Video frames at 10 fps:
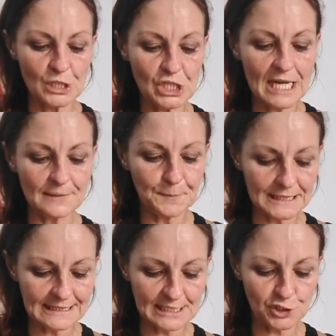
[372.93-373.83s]
which
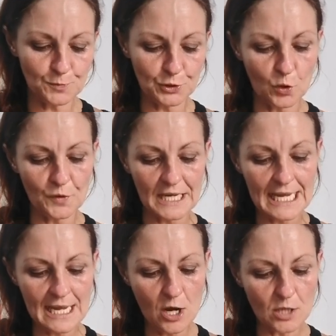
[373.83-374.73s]
help us distribute all
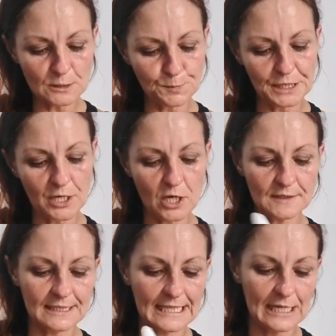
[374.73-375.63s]
the air holes,
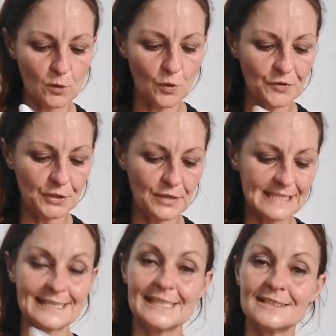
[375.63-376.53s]
pinholes, and get all the
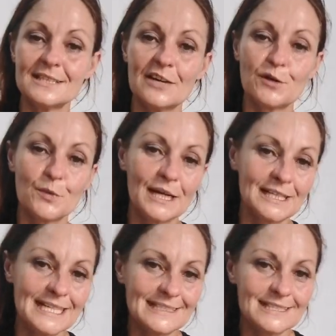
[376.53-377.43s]
resin into
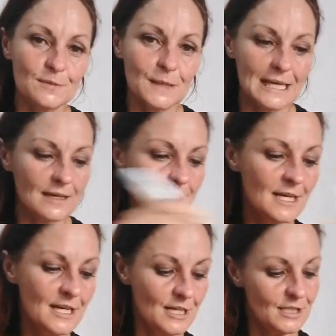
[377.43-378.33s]
everywhere it needs to be.
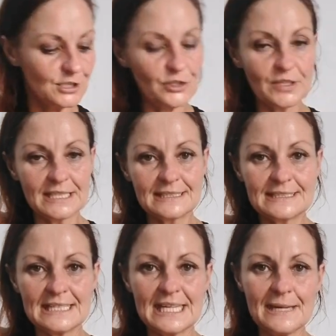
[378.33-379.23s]
So you
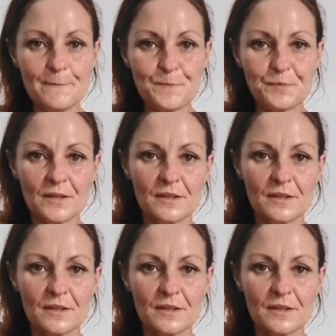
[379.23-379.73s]
can see